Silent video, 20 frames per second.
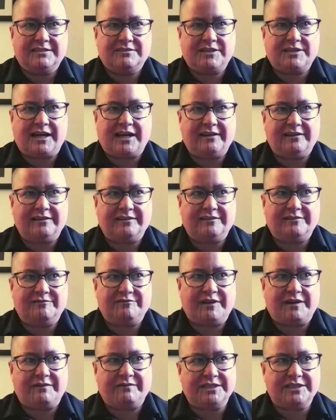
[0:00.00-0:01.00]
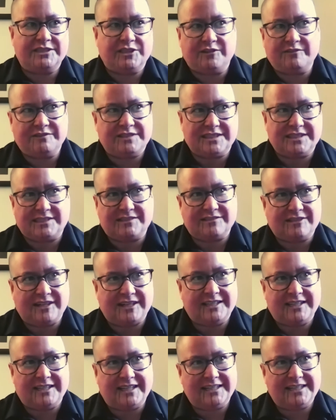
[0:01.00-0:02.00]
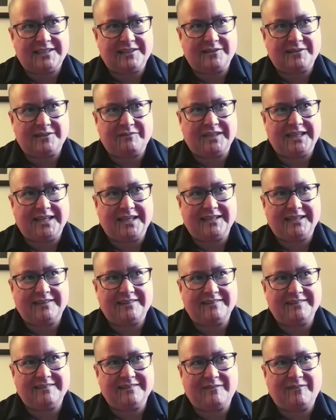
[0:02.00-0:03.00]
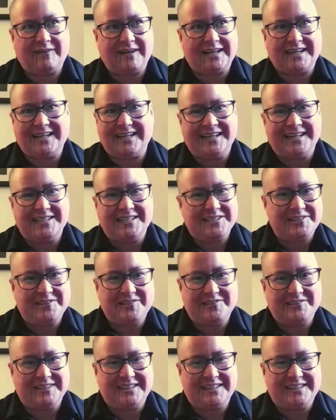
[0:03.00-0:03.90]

child and family services and try to like, you know, be like, what can I do?